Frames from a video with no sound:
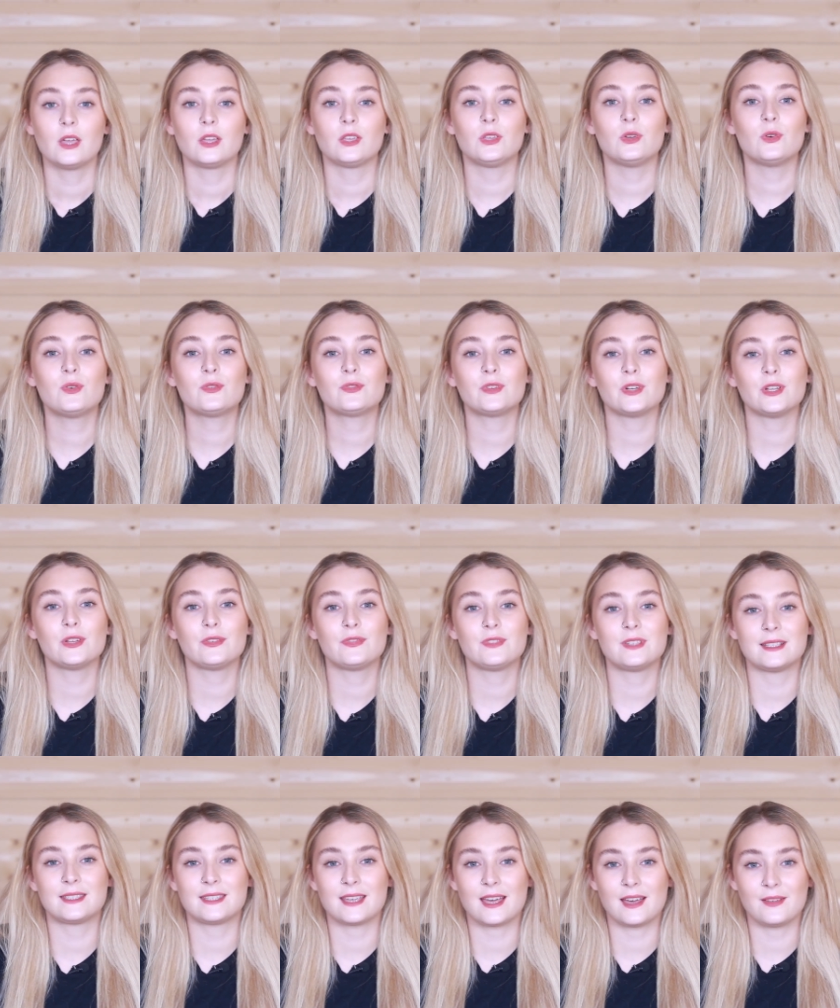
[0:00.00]
Your roof
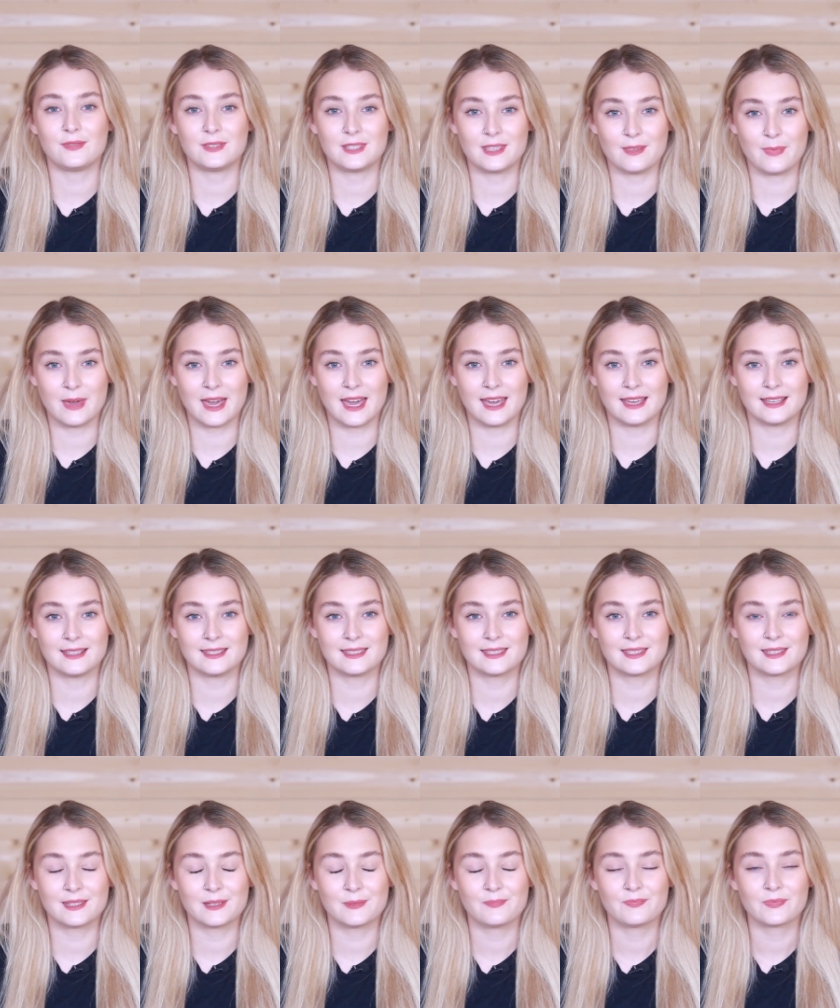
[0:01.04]
deserves the
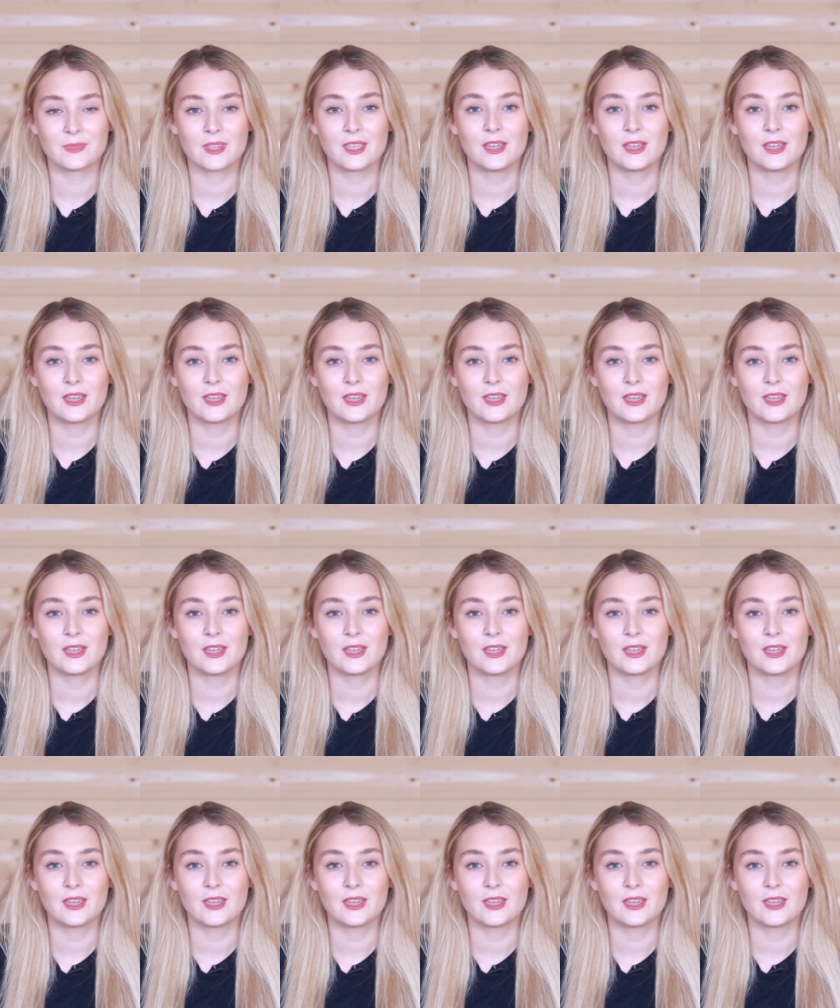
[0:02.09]
best.